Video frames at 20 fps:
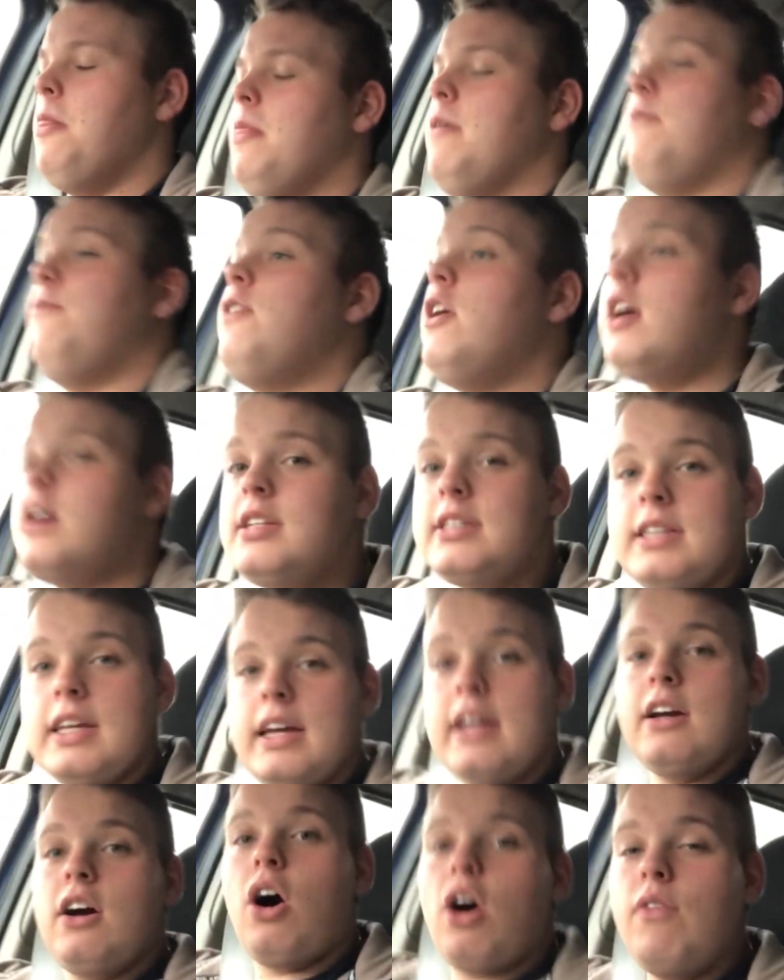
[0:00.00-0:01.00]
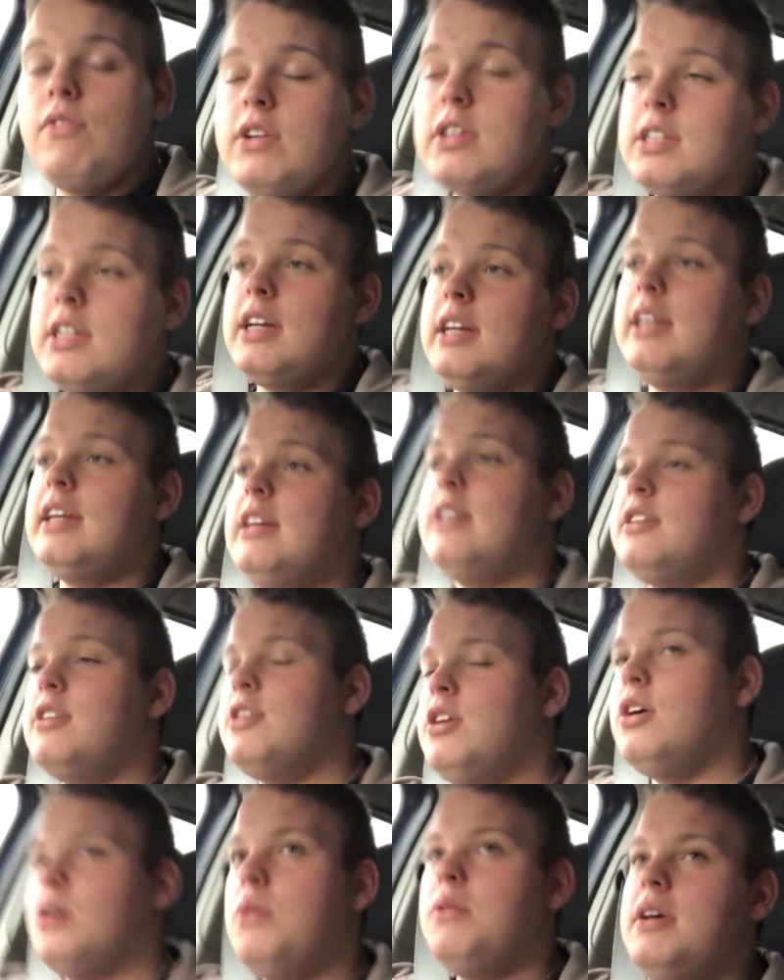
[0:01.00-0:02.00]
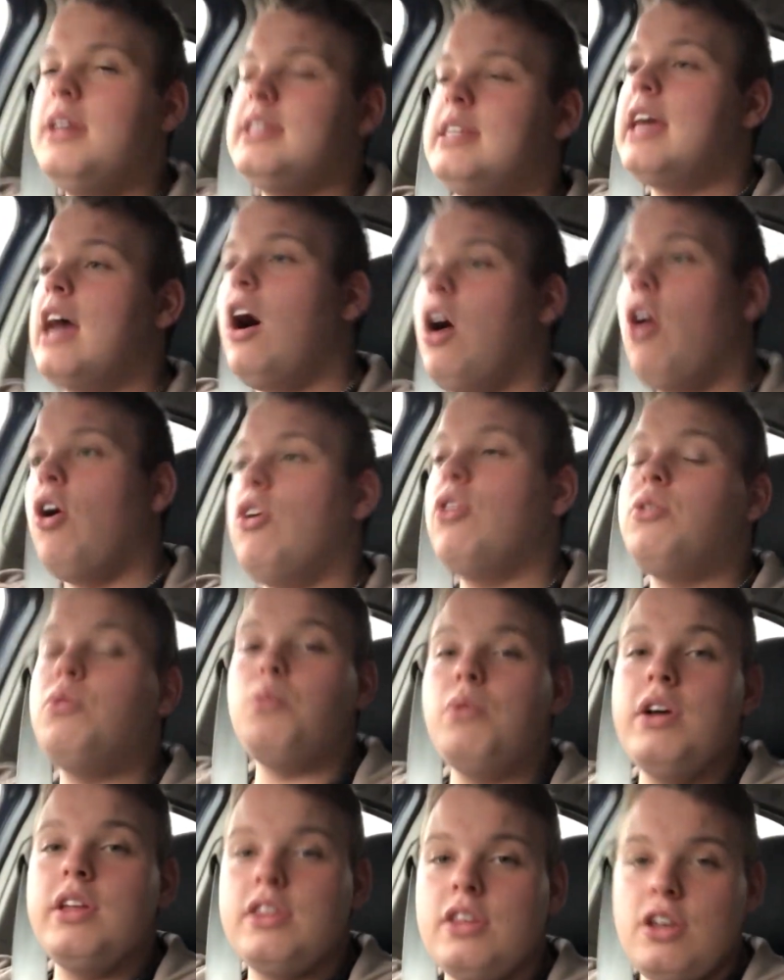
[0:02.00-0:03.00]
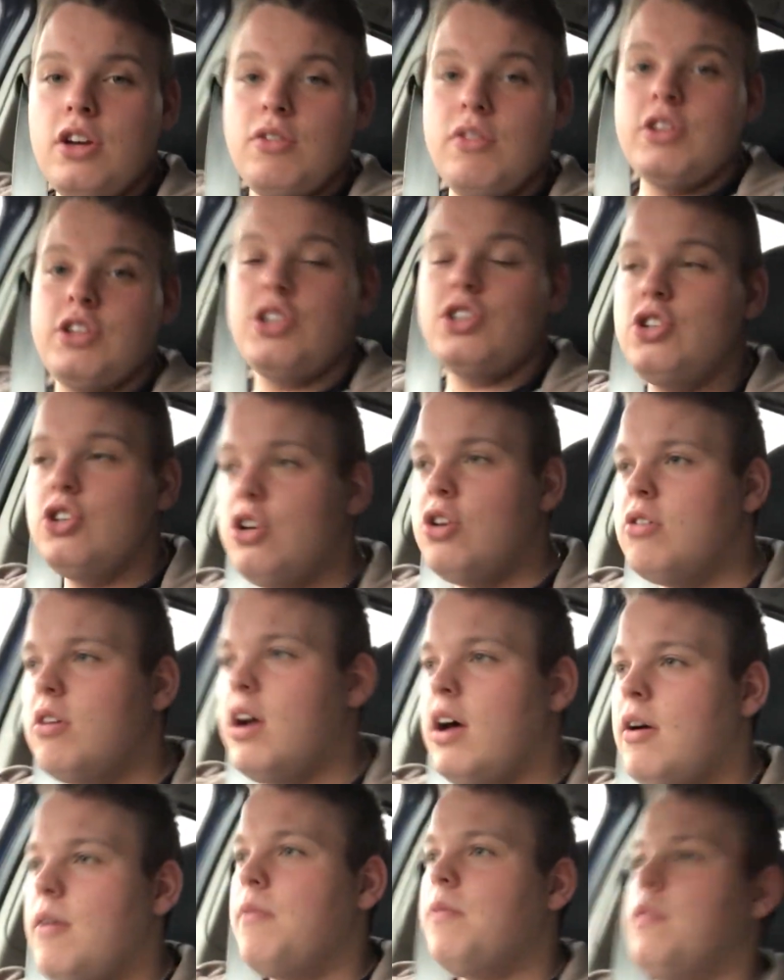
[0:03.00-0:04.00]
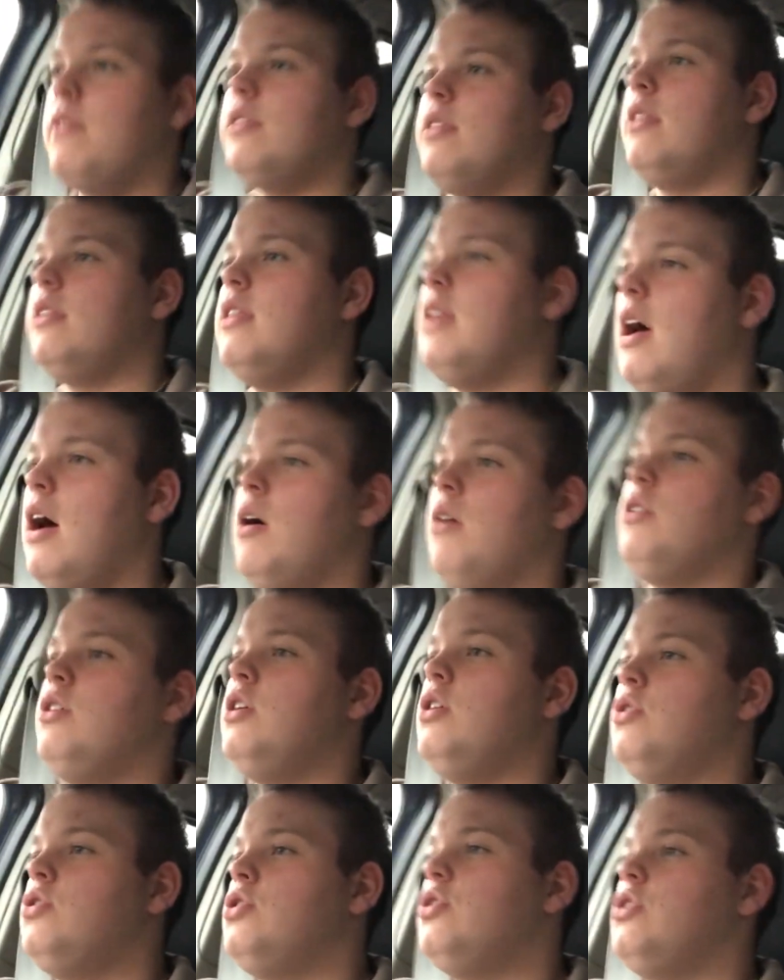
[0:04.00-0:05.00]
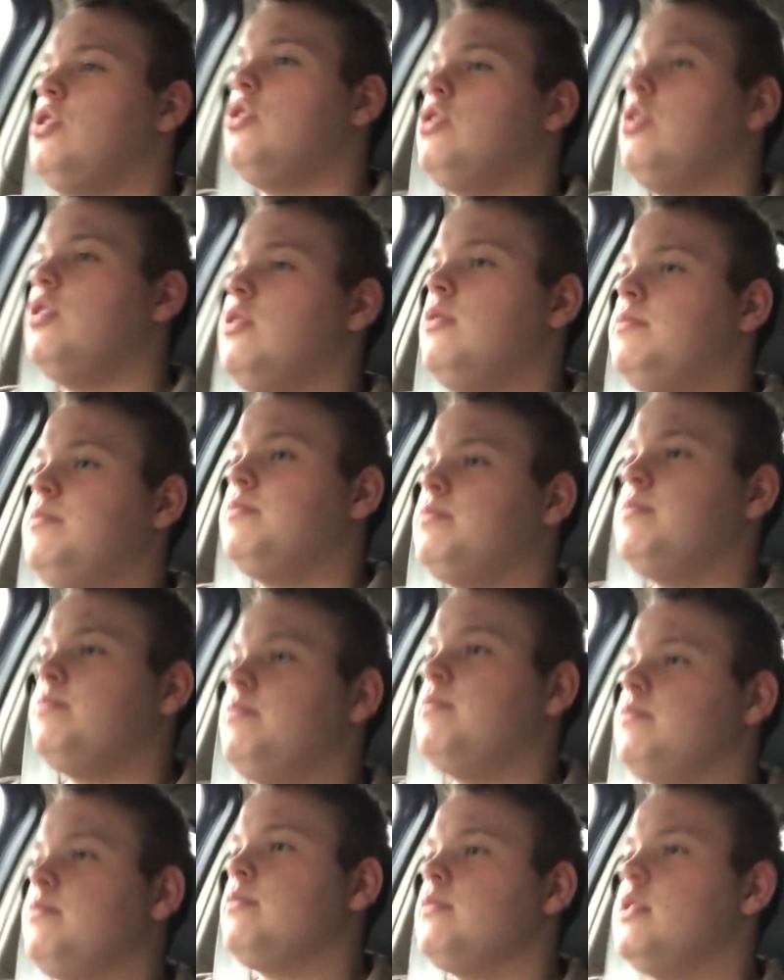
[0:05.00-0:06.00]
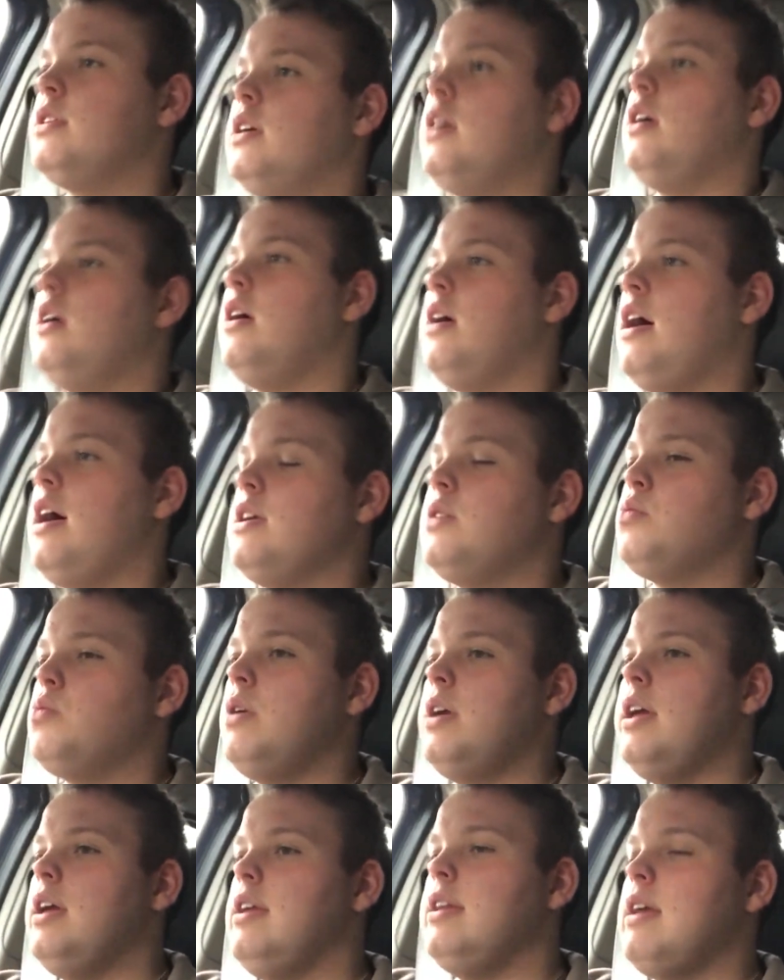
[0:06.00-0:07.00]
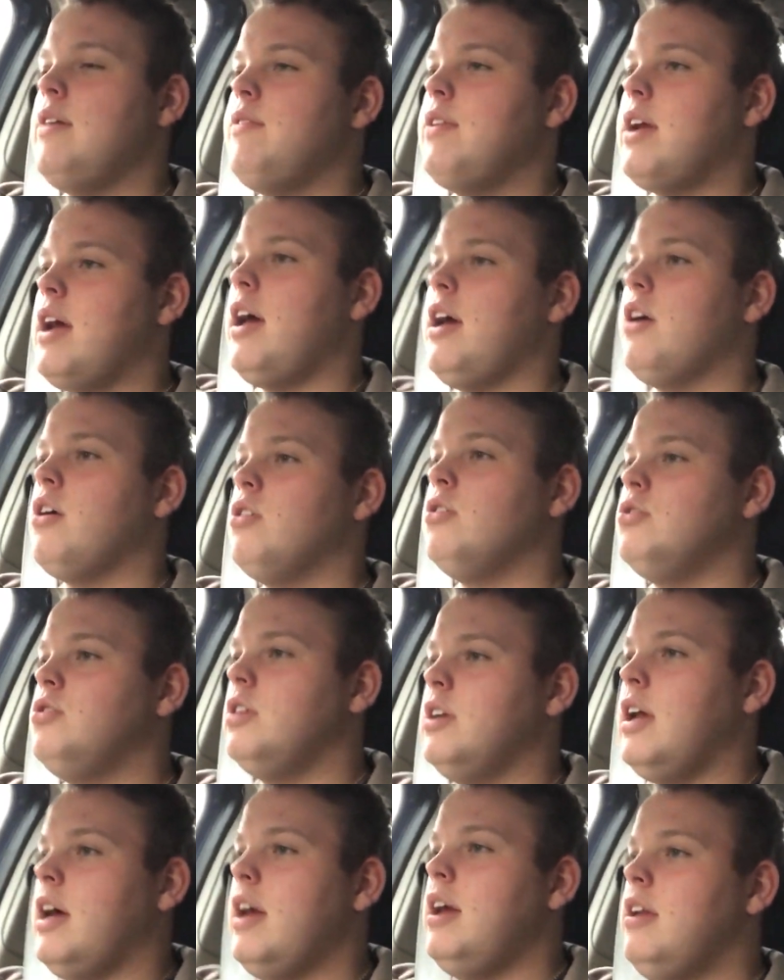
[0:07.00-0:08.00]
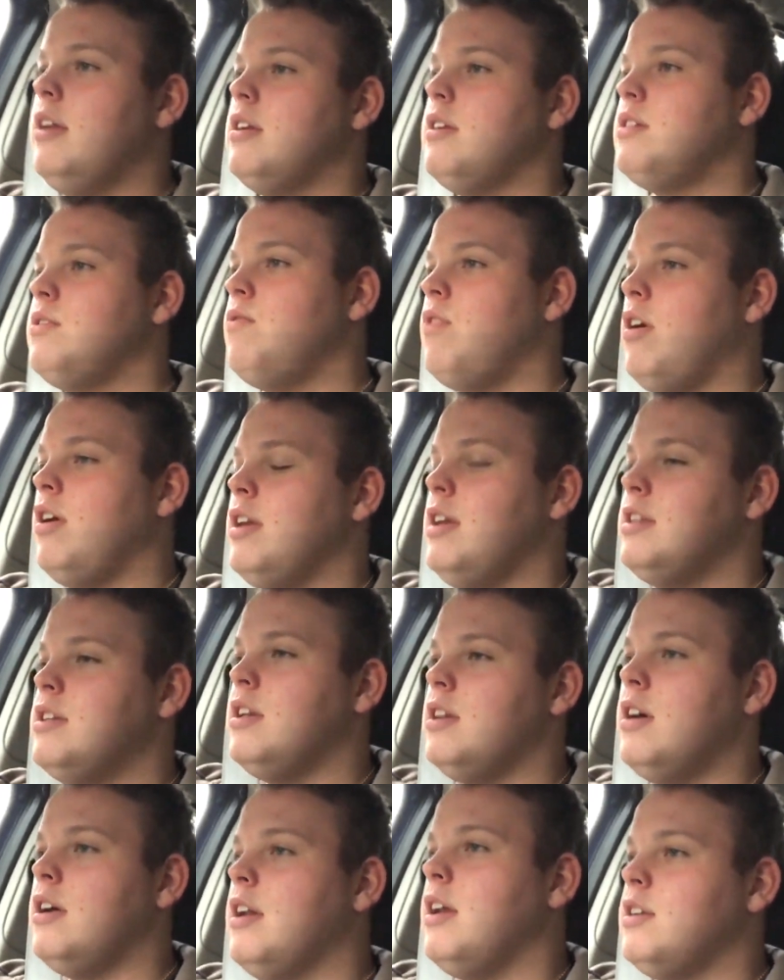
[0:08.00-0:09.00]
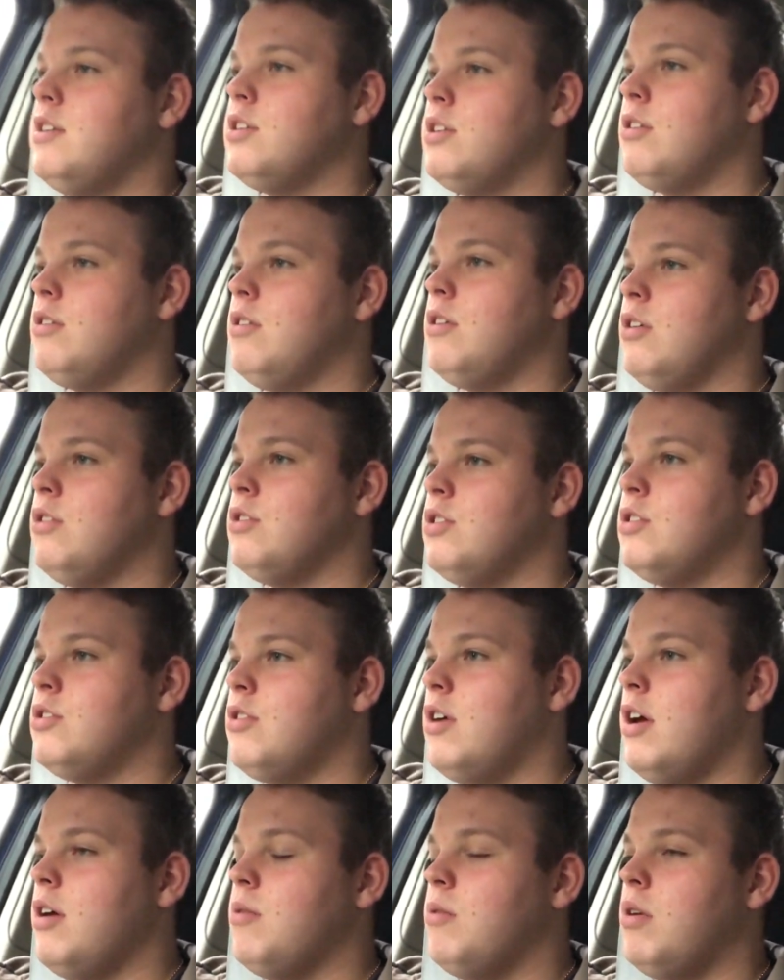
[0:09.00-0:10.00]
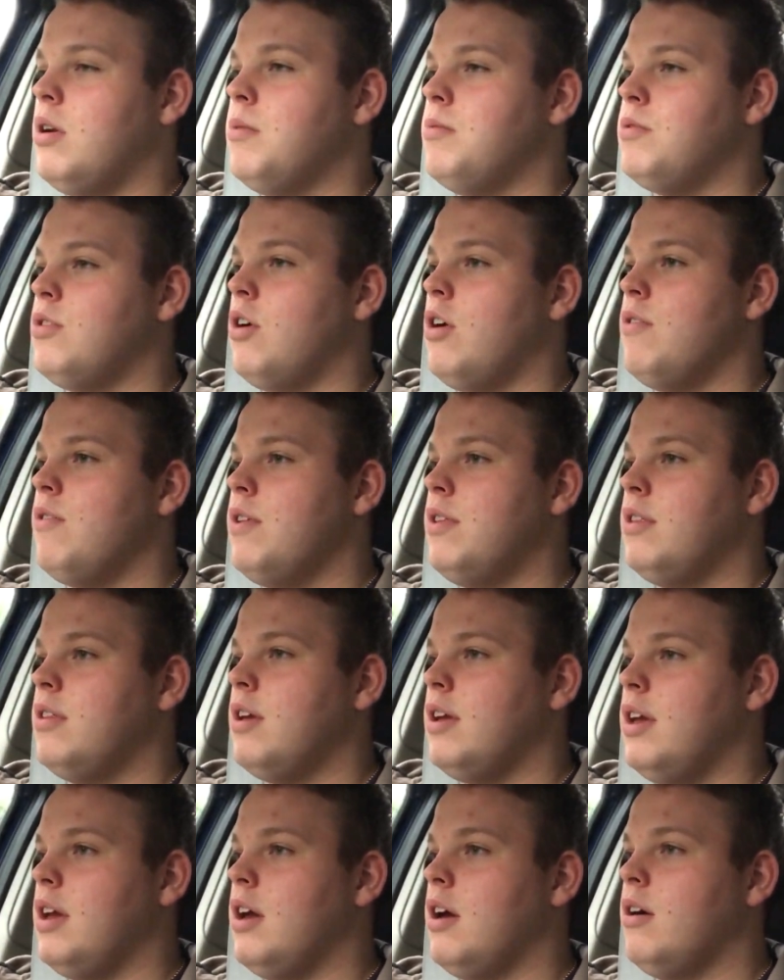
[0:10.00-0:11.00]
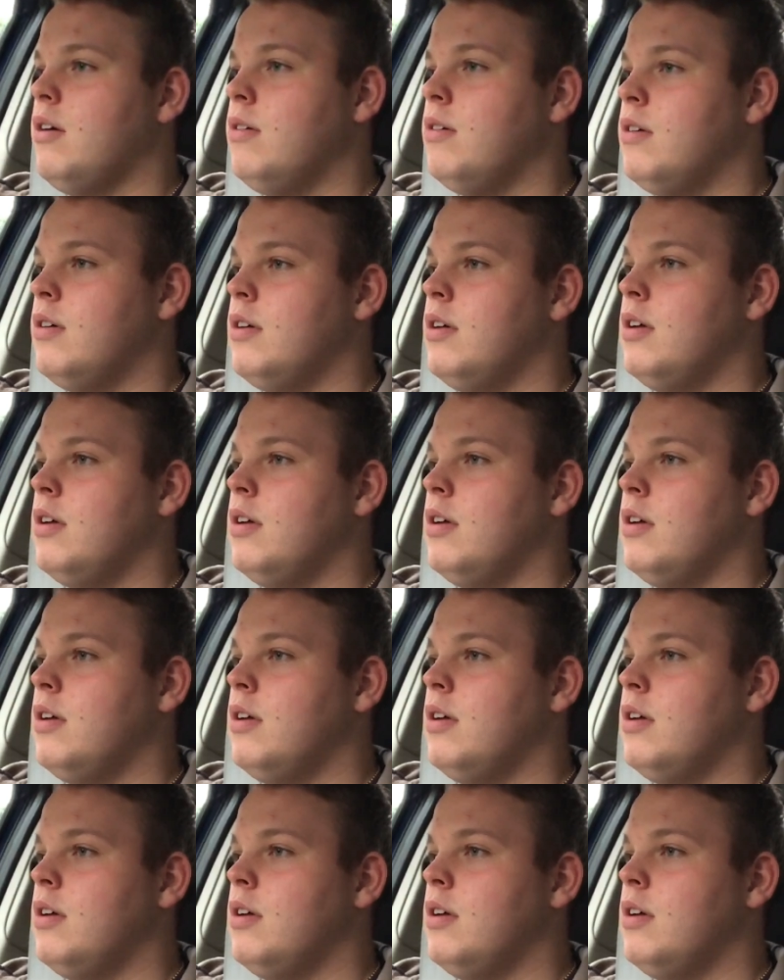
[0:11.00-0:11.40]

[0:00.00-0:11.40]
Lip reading: The first thing obviously you need to do is get on with your insurer. Now, you should as we navigate a country lane, I need to learn how to concentrate while I'm driving. There you go.